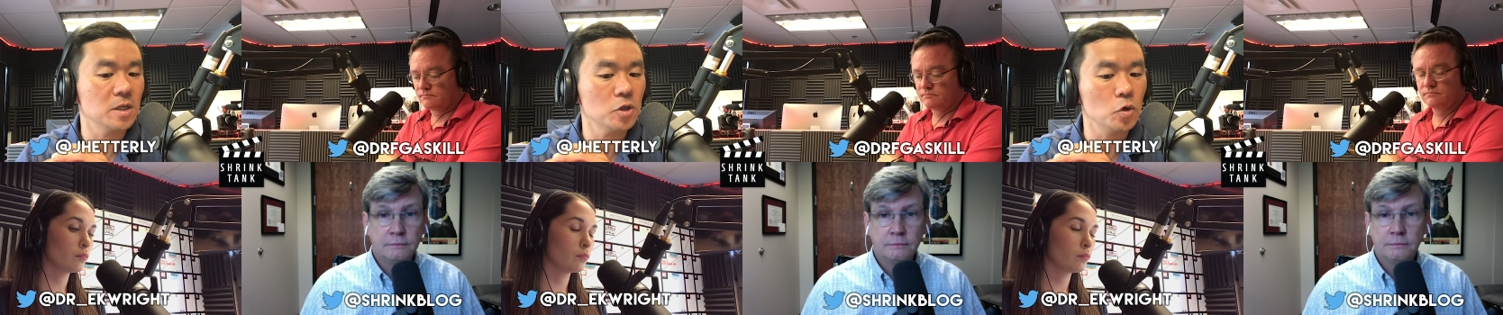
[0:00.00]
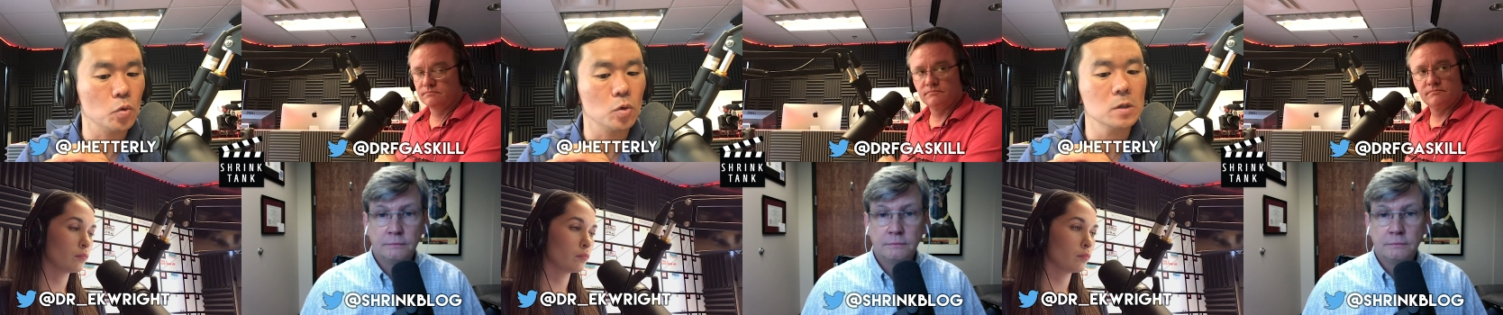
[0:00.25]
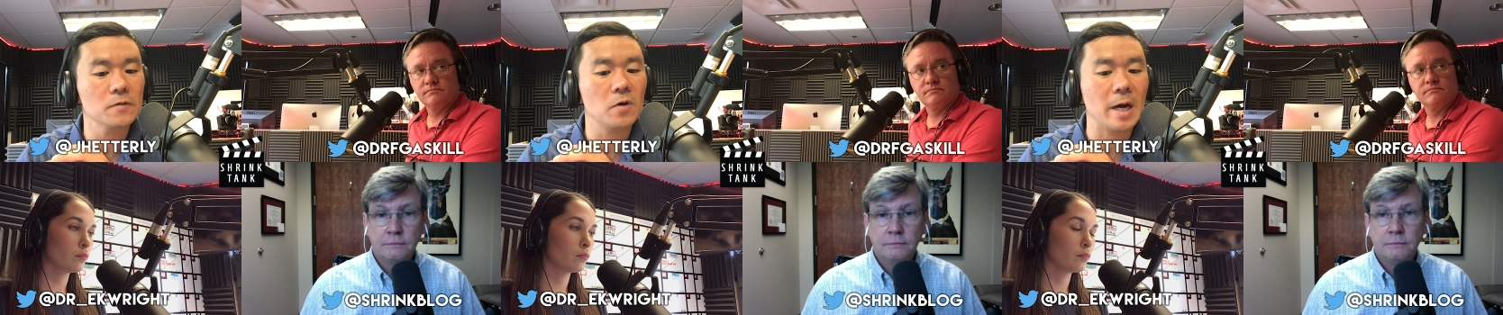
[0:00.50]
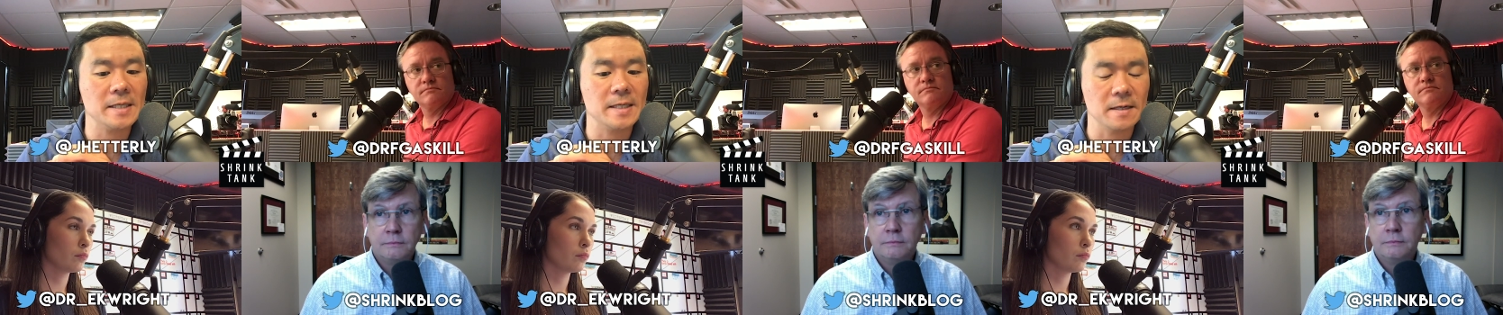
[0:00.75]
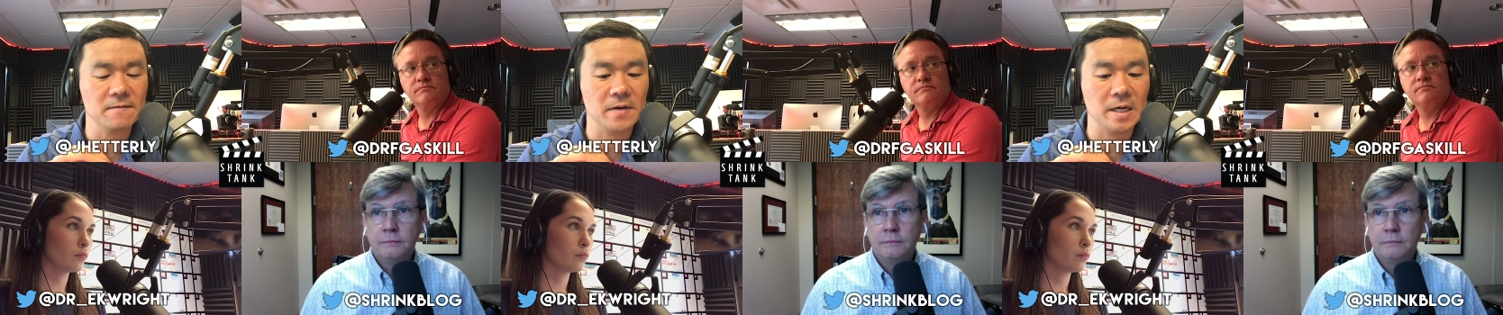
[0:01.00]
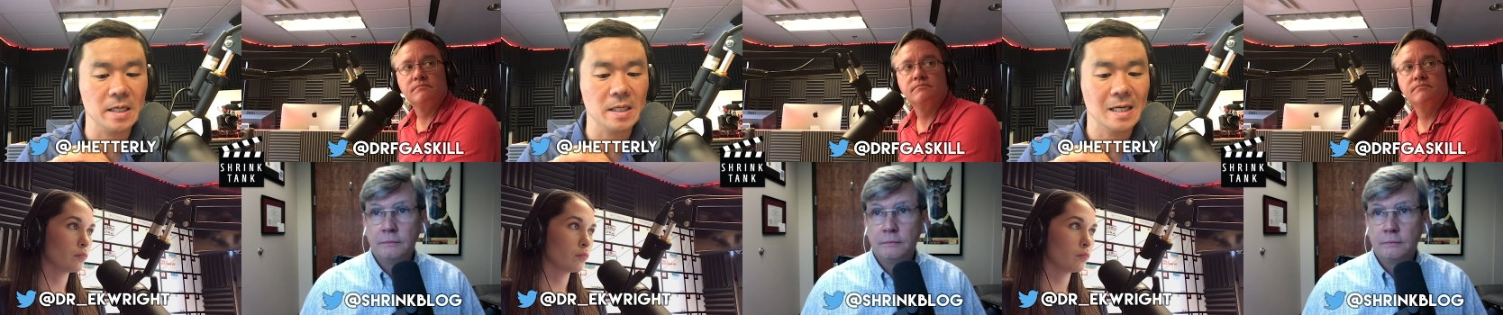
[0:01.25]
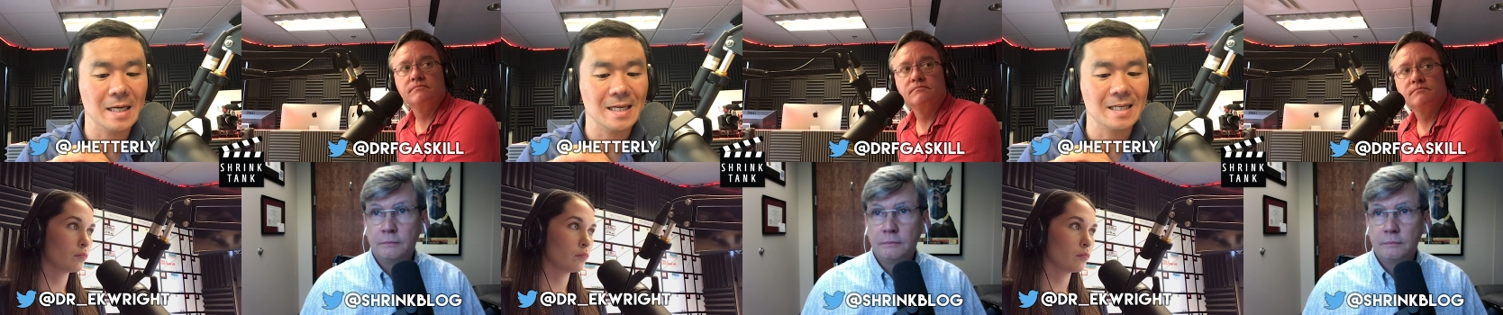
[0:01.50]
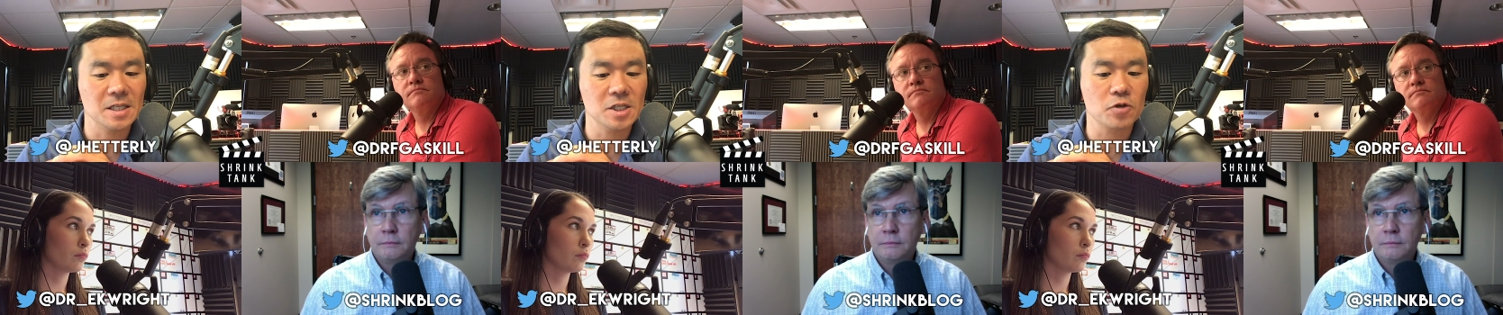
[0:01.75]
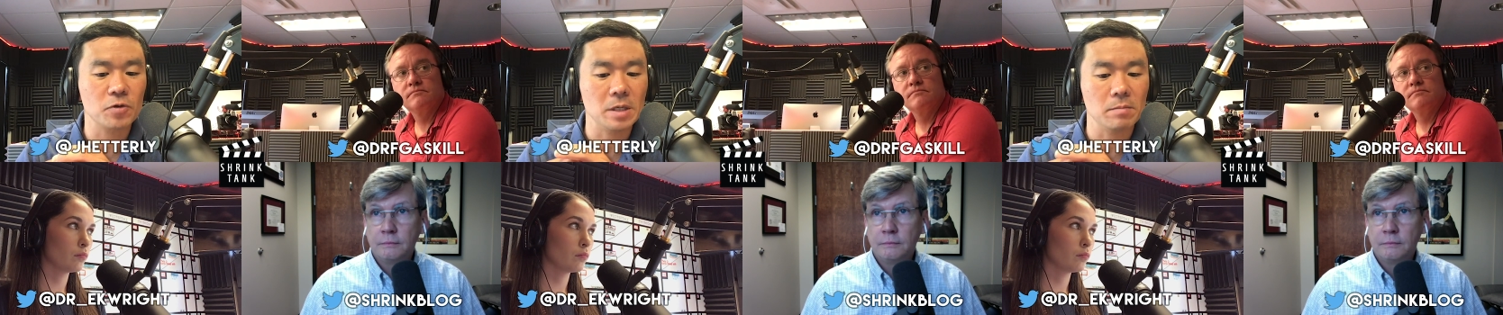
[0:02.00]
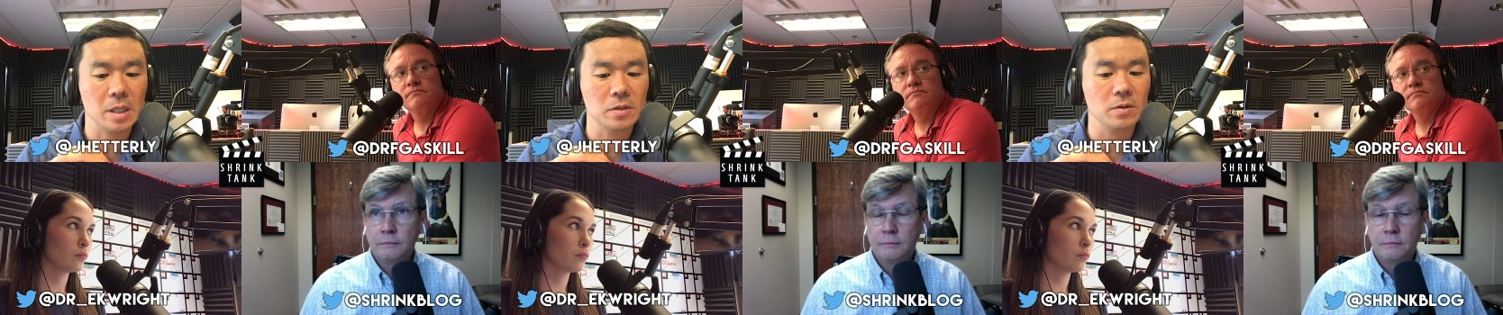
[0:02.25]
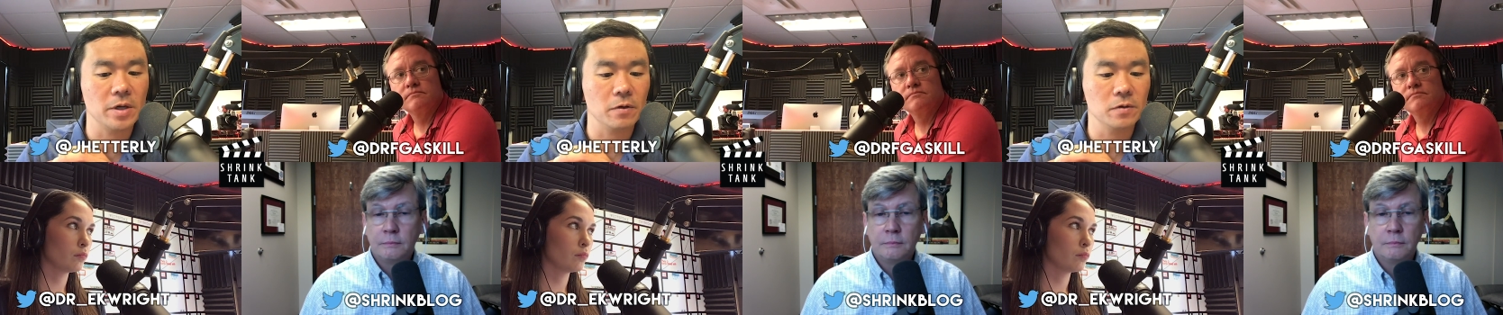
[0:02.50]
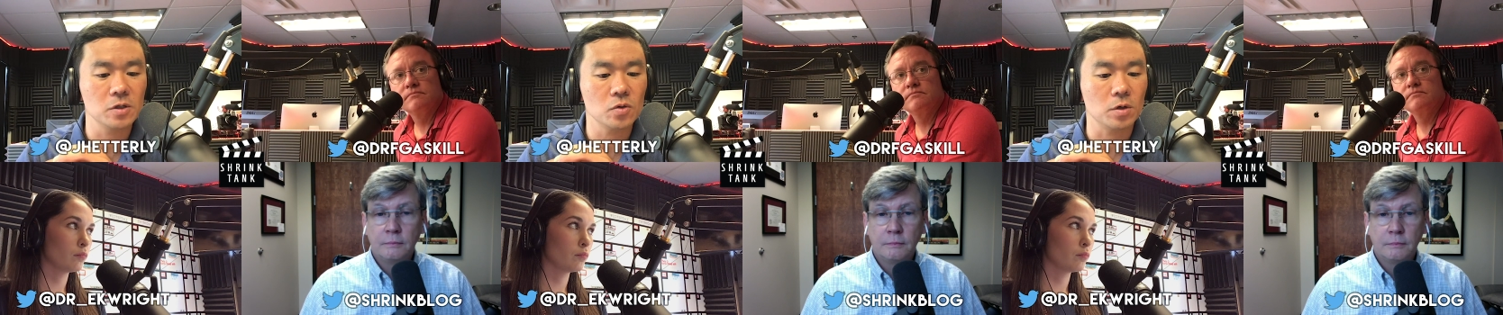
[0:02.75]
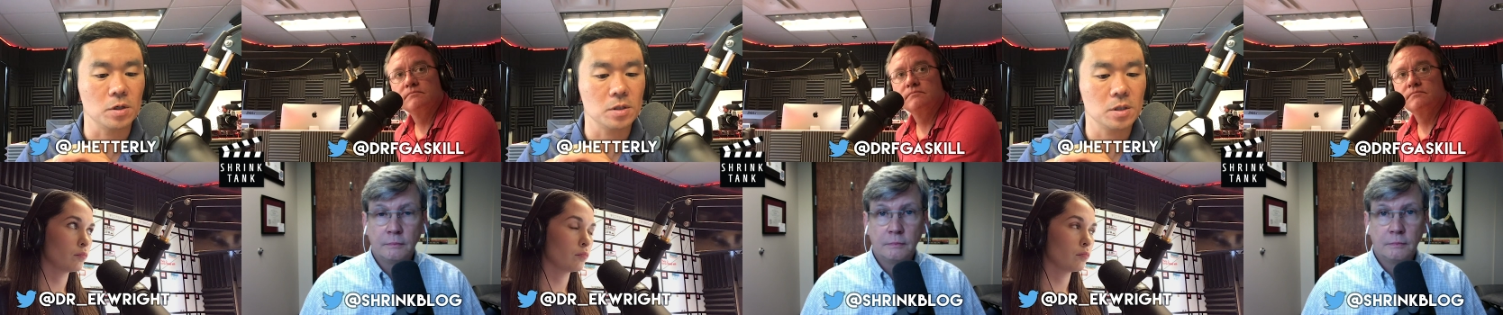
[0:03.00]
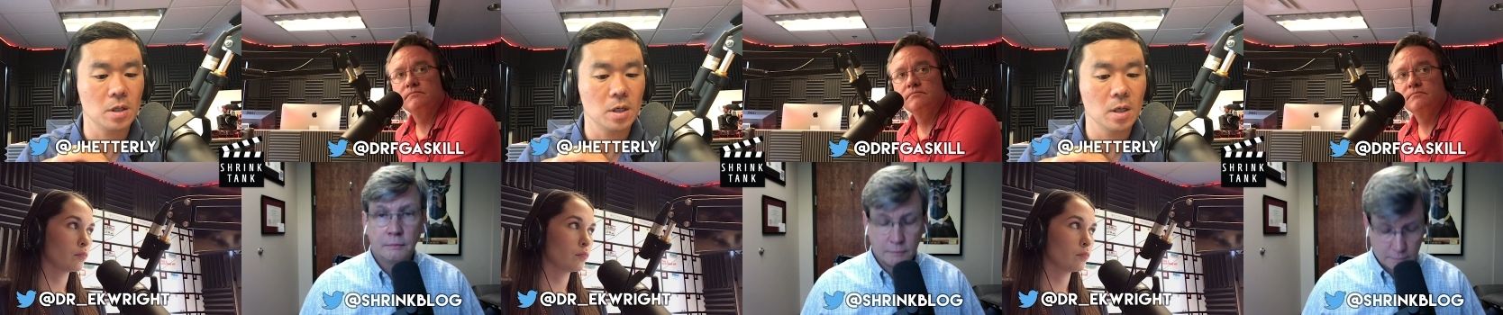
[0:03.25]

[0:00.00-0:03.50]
Speaker 1: as tools for identifying discrete mental health disorders.